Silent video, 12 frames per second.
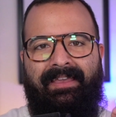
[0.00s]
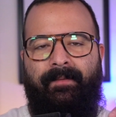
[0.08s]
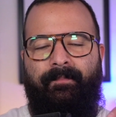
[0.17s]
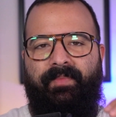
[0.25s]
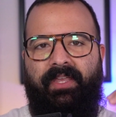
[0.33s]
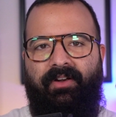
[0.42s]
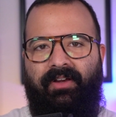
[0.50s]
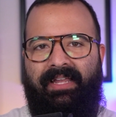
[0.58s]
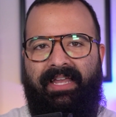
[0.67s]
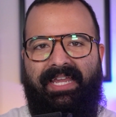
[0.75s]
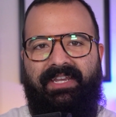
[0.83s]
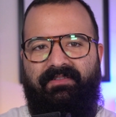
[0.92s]
that are
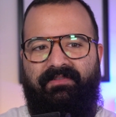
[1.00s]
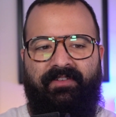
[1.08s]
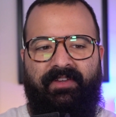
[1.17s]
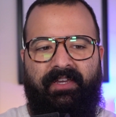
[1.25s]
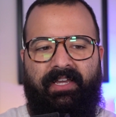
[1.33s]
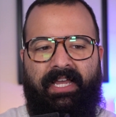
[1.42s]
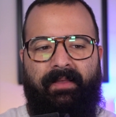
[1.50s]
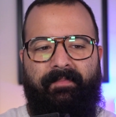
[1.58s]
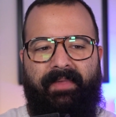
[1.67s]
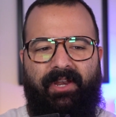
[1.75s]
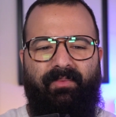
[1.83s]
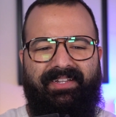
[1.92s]
kind of, I
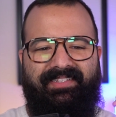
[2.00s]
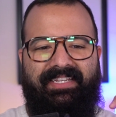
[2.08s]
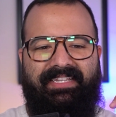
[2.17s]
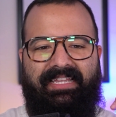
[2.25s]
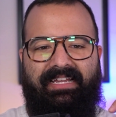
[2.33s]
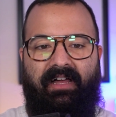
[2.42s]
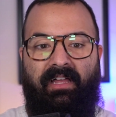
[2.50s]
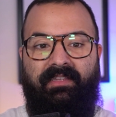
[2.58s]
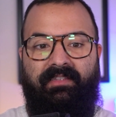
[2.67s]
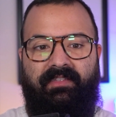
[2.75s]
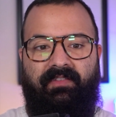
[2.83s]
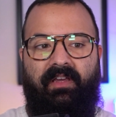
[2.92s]
don't want to say like
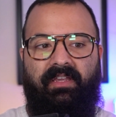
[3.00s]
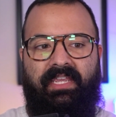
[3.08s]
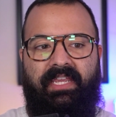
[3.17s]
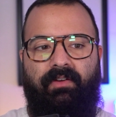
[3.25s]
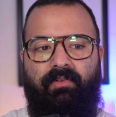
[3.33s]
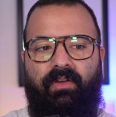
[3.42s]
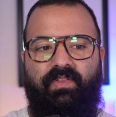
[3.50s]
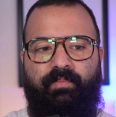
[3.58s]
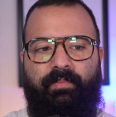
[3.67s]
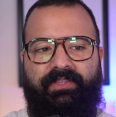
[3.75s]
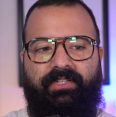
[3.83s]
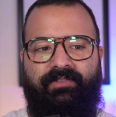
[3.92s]
unsung heroes,
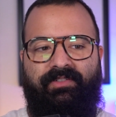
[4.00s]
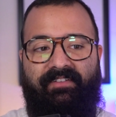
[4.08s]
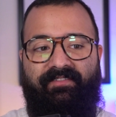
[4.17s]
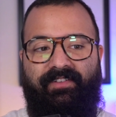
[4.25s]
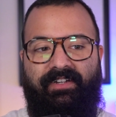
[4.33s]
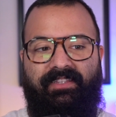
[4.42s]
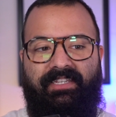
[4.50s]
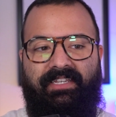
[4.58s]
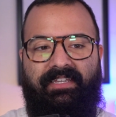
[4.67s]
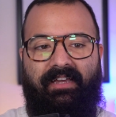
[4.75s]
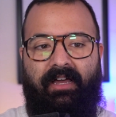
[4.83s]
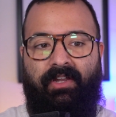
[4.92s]
but they're
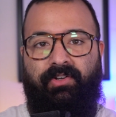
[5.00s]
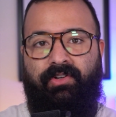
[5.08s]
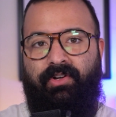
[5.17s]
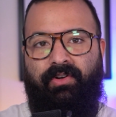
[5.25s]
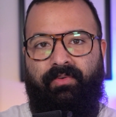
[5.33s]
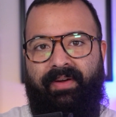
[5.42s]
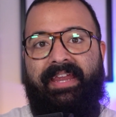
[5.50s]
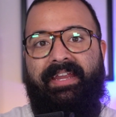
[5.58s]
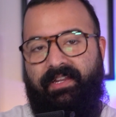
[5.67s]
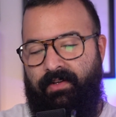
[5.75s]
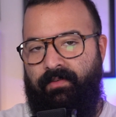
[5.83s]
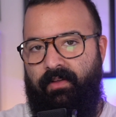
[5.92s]
definitely
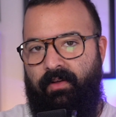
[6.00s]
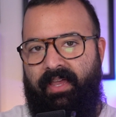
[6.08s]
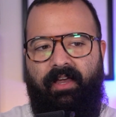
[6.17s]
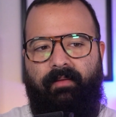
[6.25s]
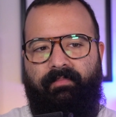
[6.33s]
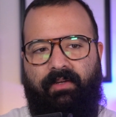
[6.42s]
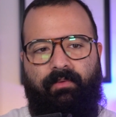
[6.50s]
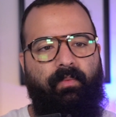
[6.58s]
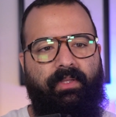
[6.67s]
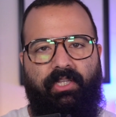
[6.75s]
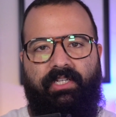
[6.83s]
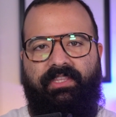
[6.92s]
underrated, okay? Like when
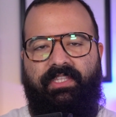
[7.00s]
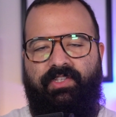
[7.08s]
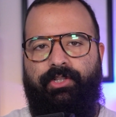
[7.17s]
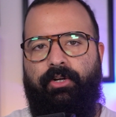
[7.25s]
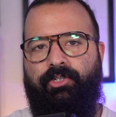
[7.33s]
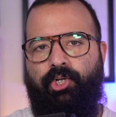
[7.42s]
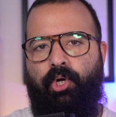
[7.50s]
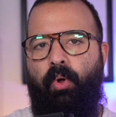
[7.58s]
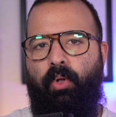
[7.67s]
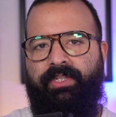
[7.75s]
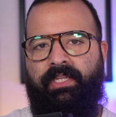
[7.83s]
we look at these larger holding